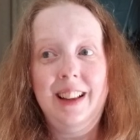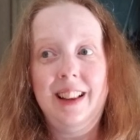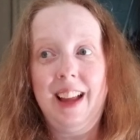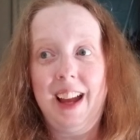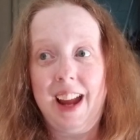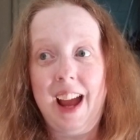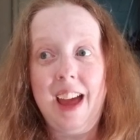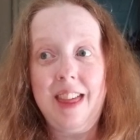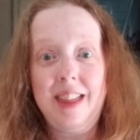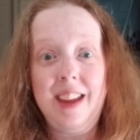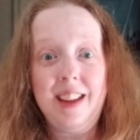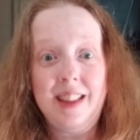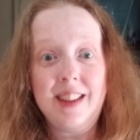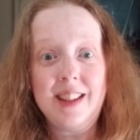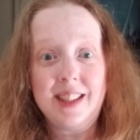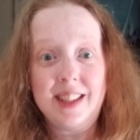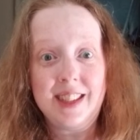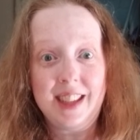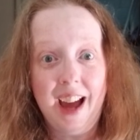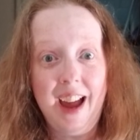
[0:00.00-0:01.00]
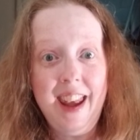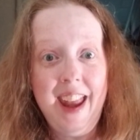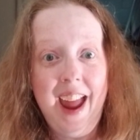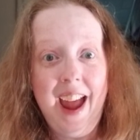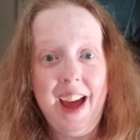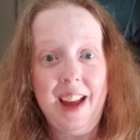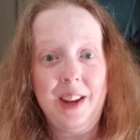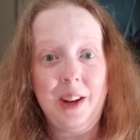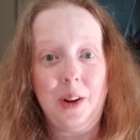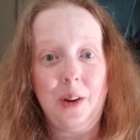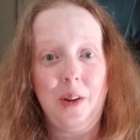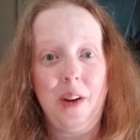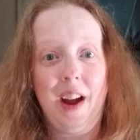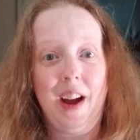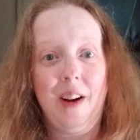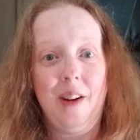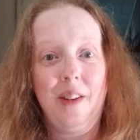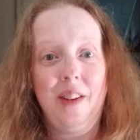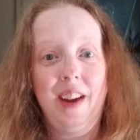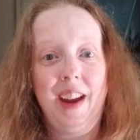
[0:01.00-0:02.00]
like I think the sun had to go
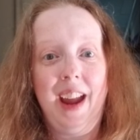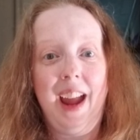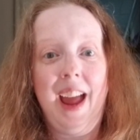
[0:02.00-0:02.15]
down,